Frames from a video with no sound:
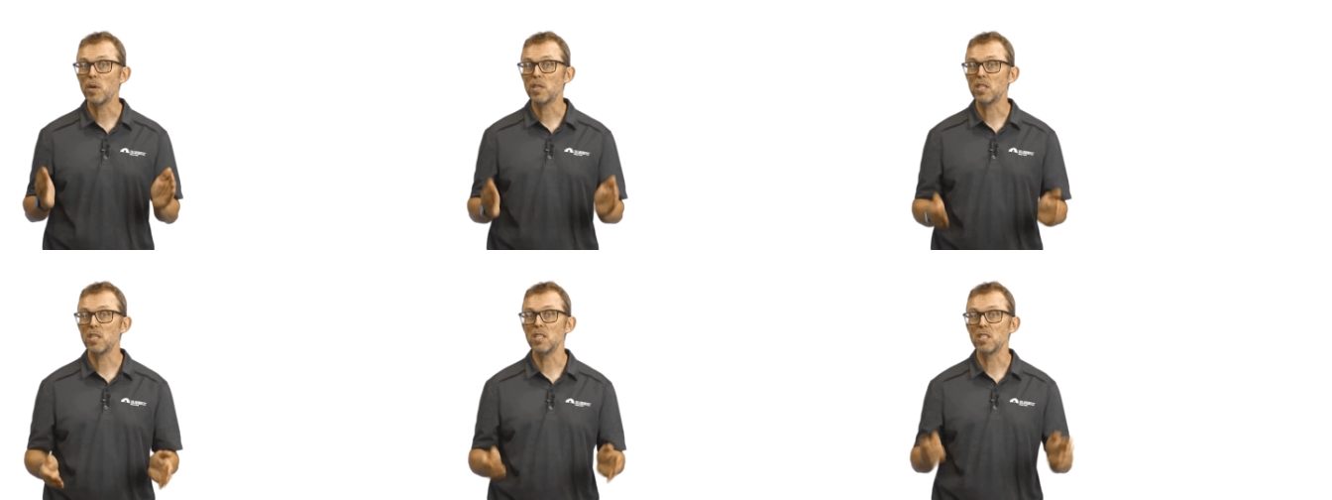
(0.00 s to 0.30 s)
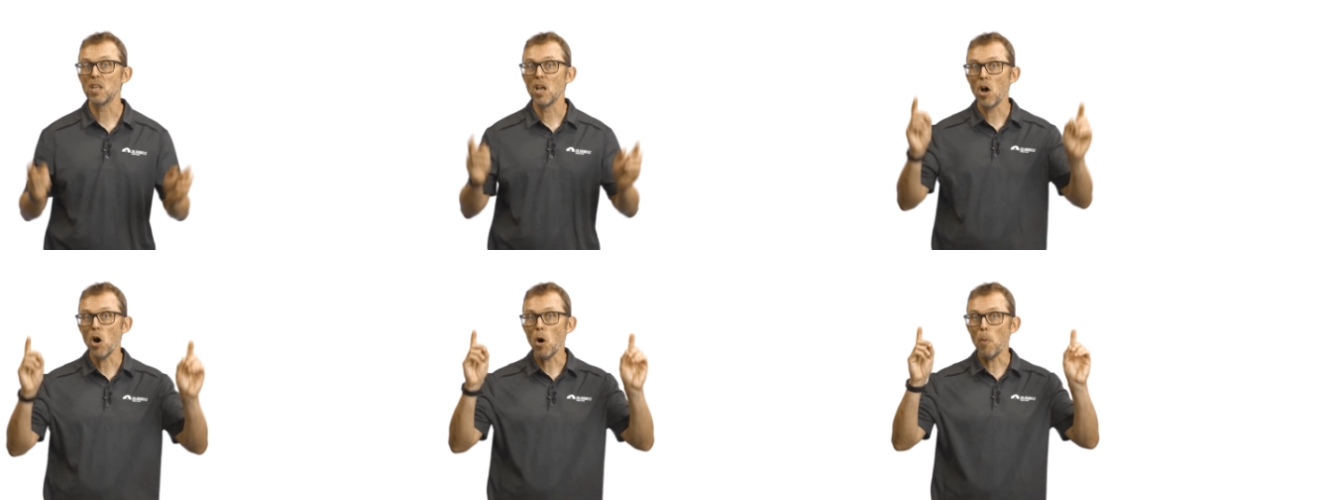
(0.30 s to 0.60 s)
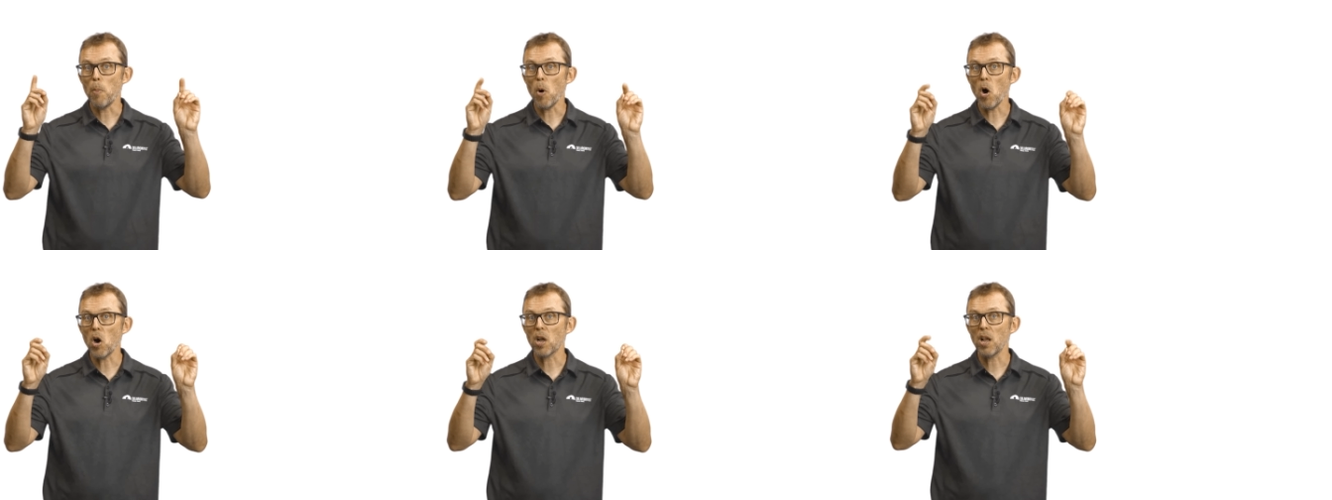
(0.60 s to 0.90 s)
which is
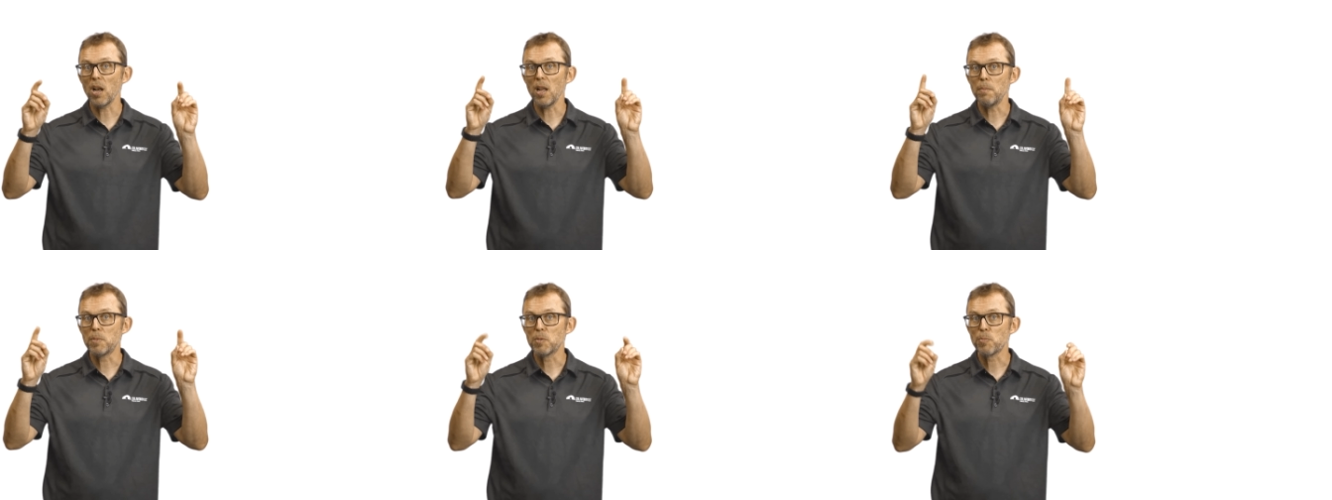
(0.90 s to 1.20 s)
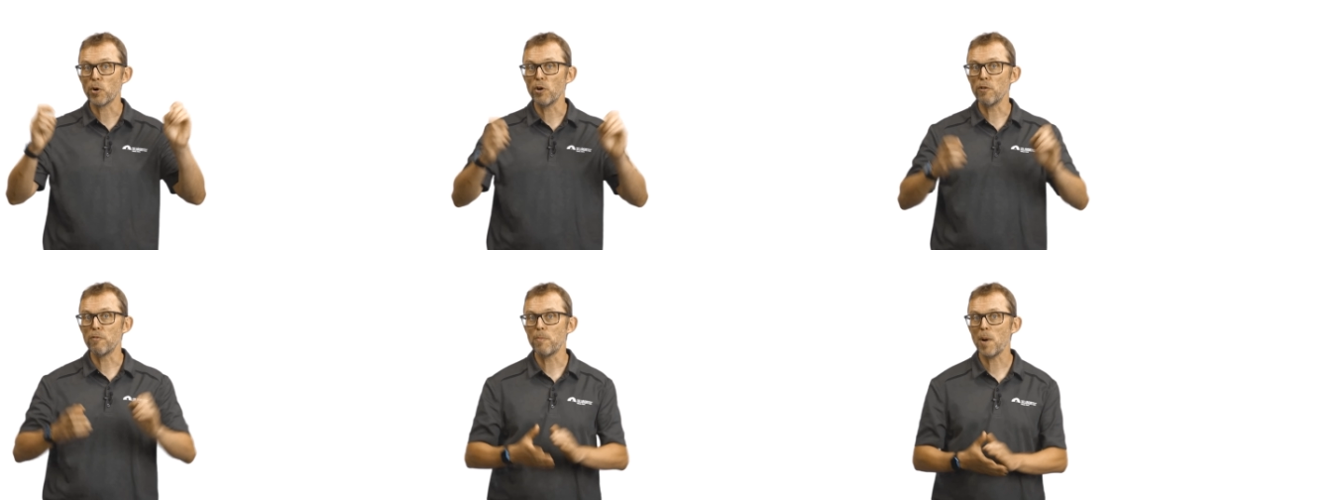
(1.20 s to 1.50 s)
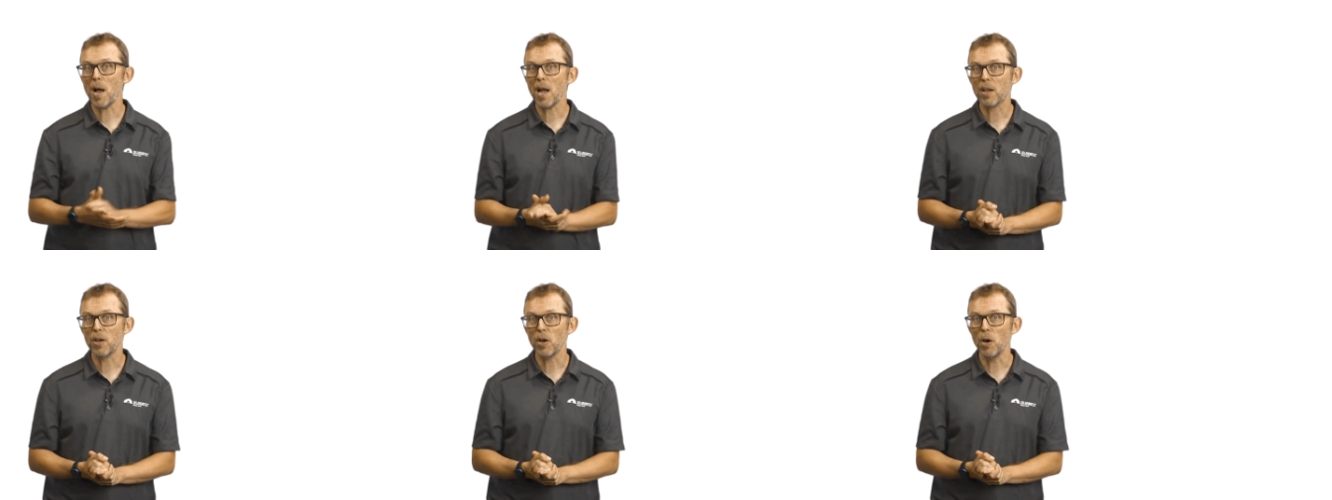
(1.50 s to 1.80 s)
apocalypse proof
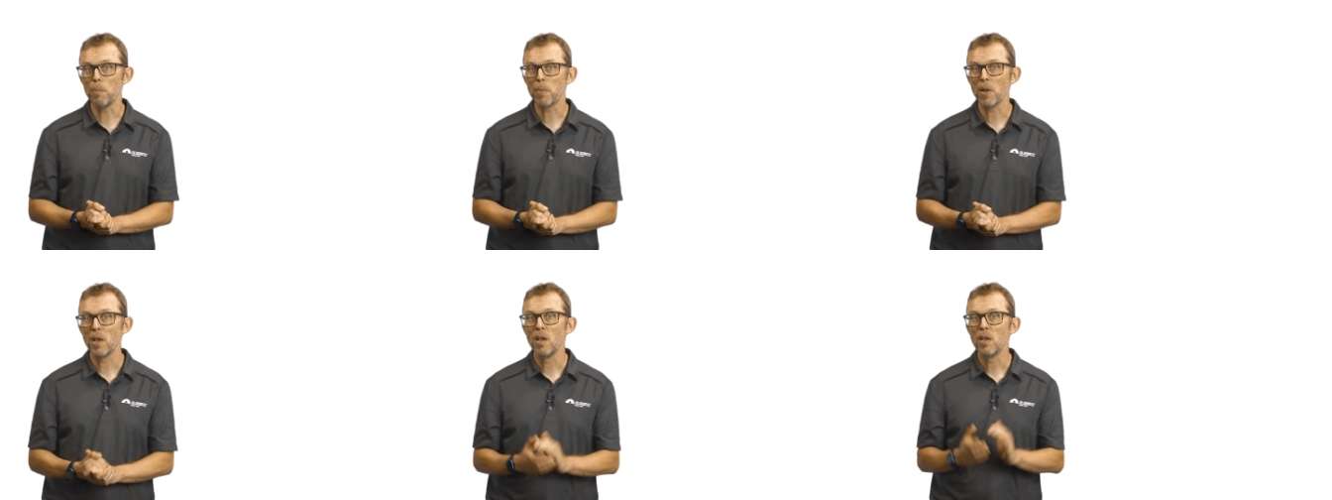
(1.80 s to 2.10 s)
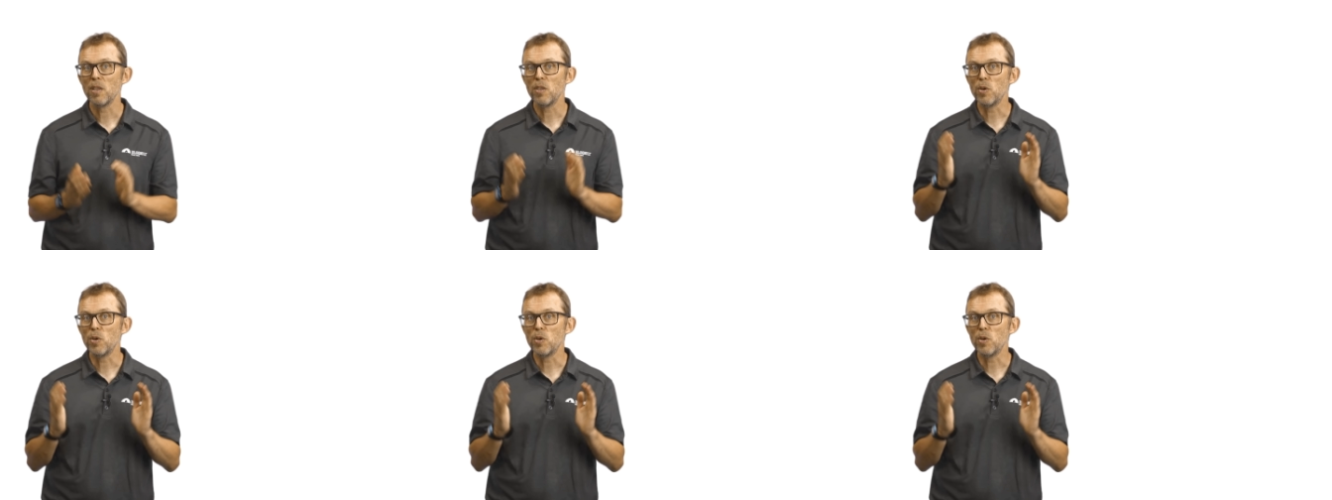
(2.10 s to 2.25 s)
backup,